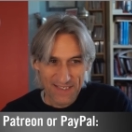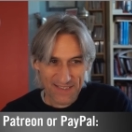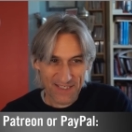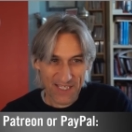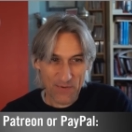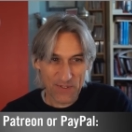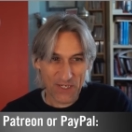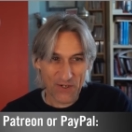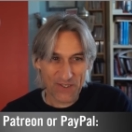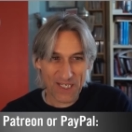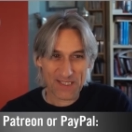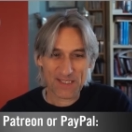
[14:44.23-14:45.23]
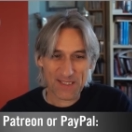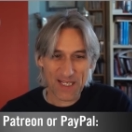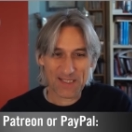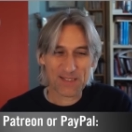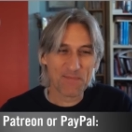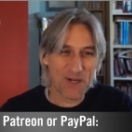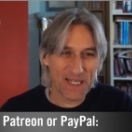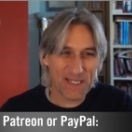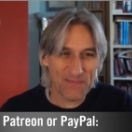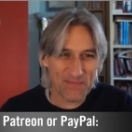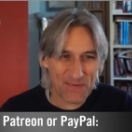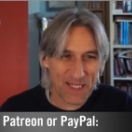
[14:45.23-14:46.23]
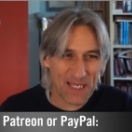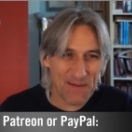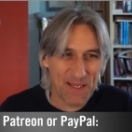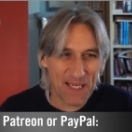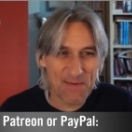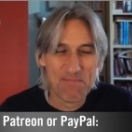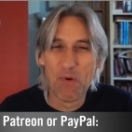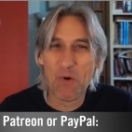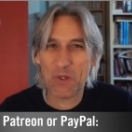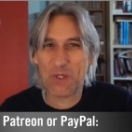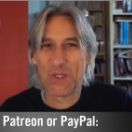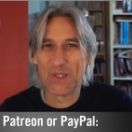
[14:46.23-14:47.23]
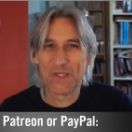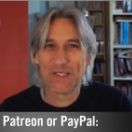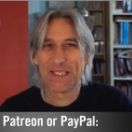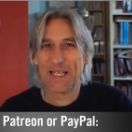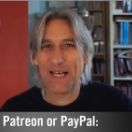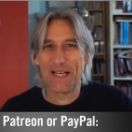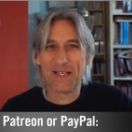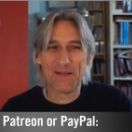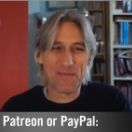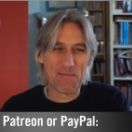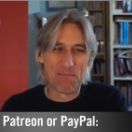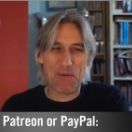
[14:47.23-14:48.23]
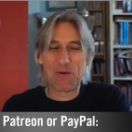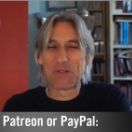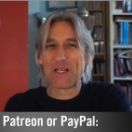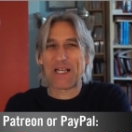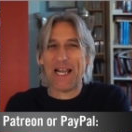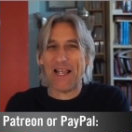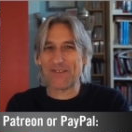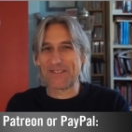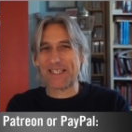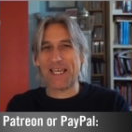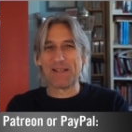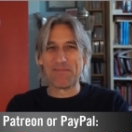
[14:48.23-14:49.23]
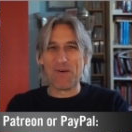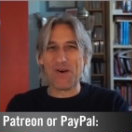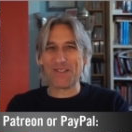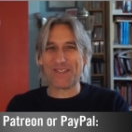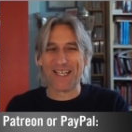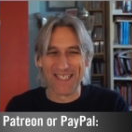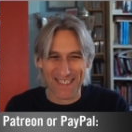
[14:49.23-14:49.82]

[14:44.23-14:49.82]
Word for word: So there we go. That's that's my Im immortal uh, Bong Cloud King March,